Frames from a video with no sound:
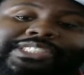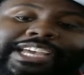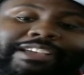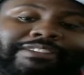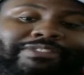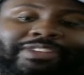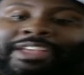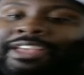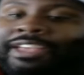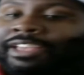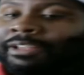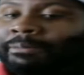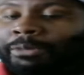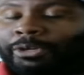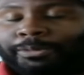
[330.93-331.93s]
Like,
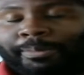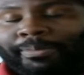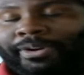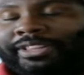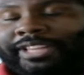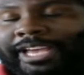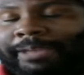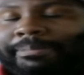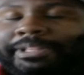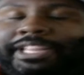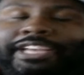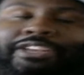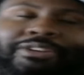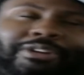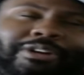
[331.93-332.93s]
most people online be
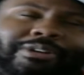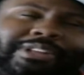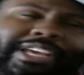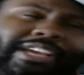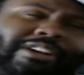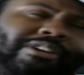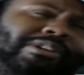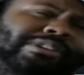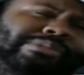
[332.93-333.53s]
like, oh,